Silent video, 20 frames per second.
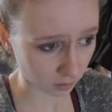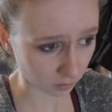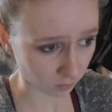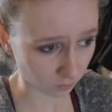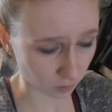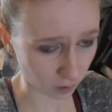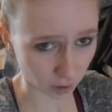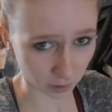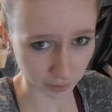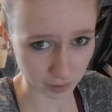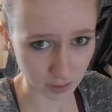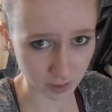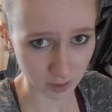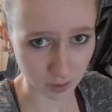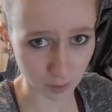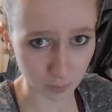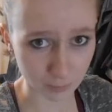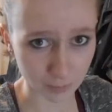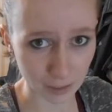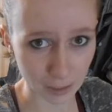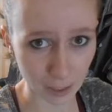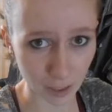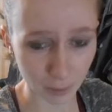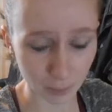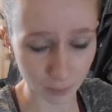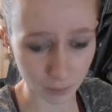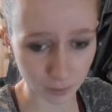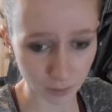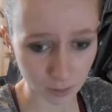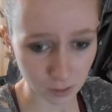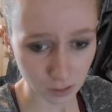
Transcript: vlog is going to be up.